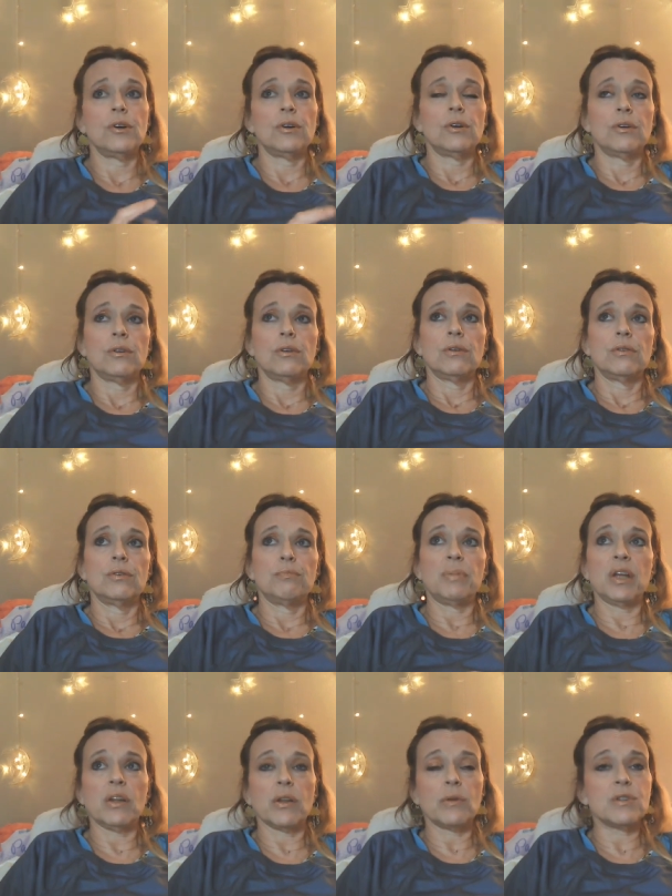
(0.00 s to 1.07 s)
be close
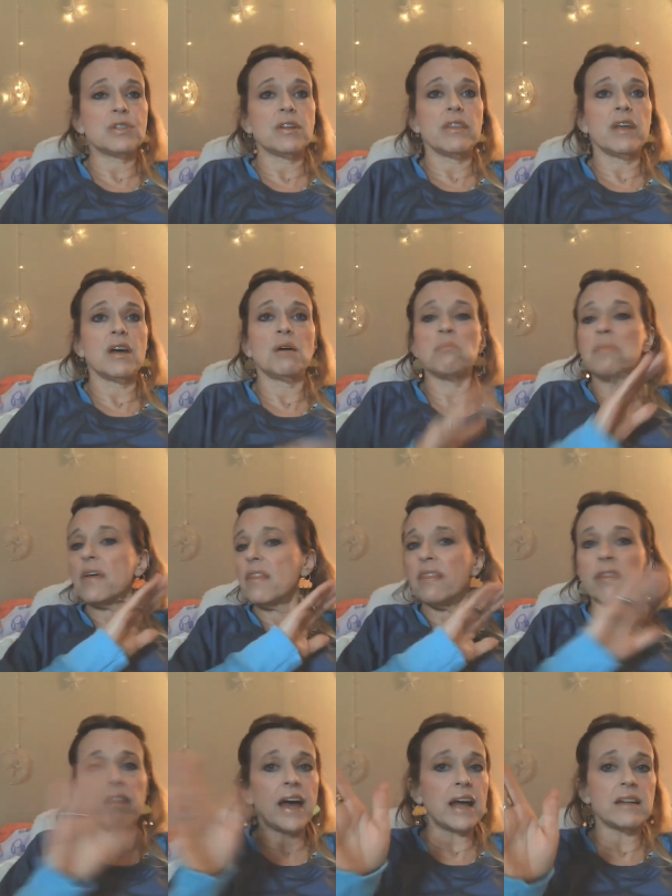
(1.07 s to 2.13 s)
to them,
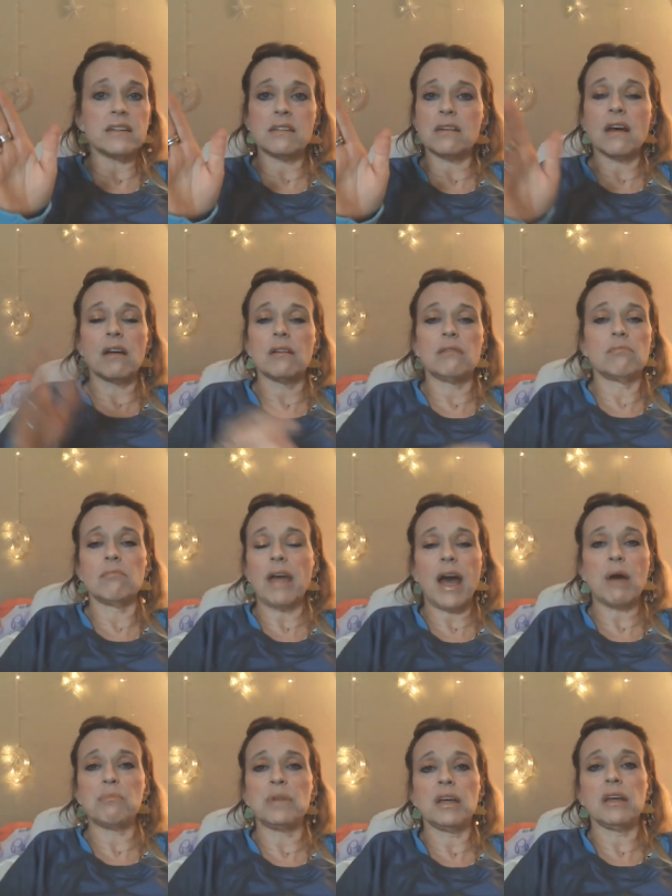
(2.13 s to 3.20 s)
that's not happening
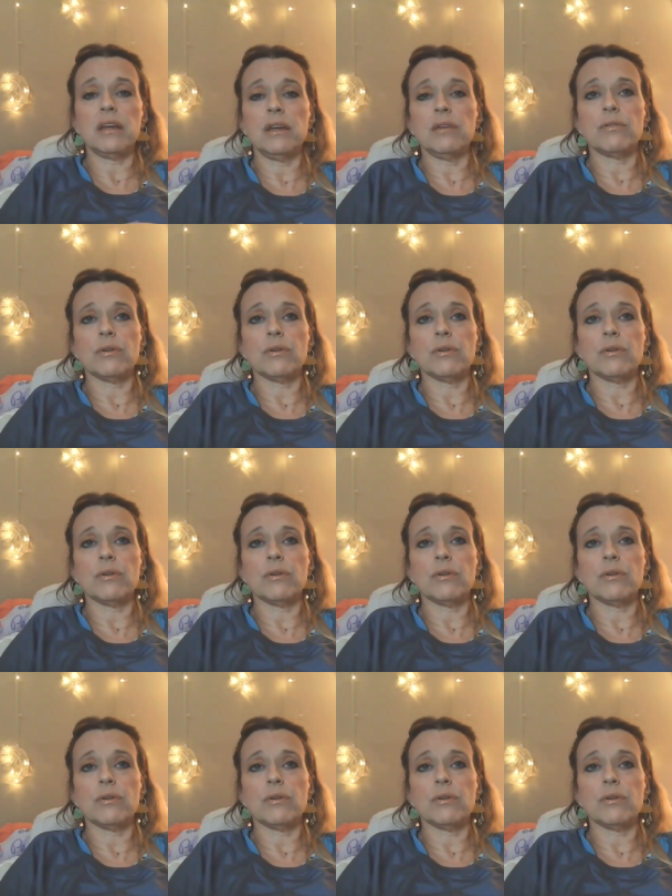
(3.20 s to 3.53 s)
either.